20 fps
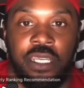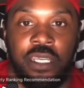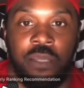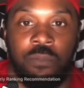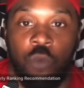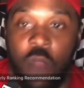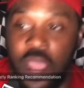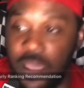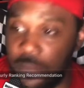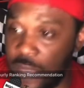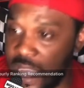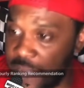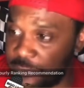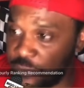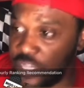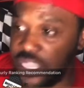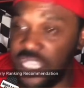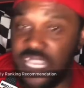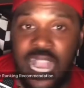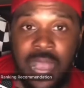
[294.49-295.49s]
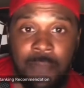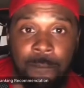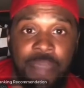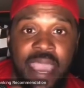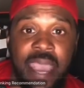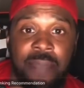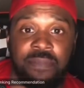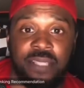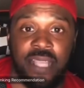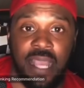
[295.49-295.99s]
Right after he got
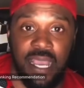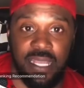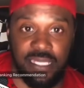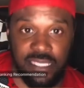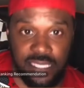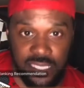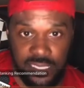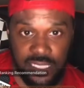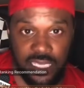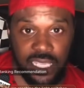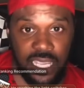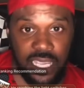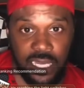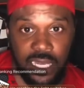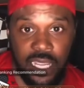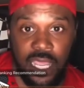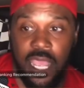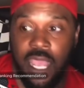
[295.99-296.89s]
baptized, he said,